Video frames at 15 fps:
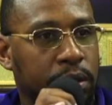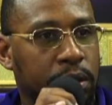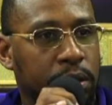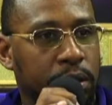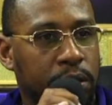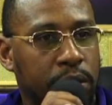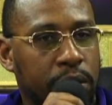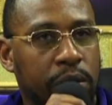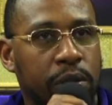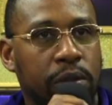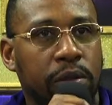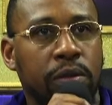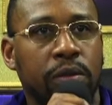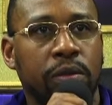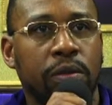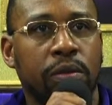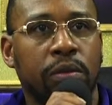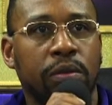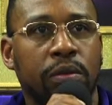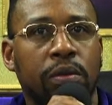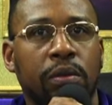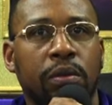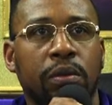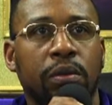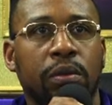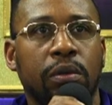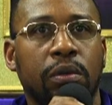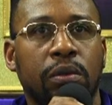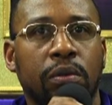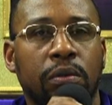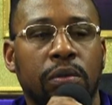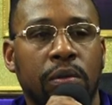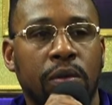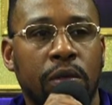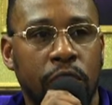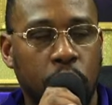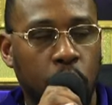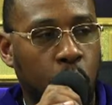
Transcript: He said unto him, Feed my lambs.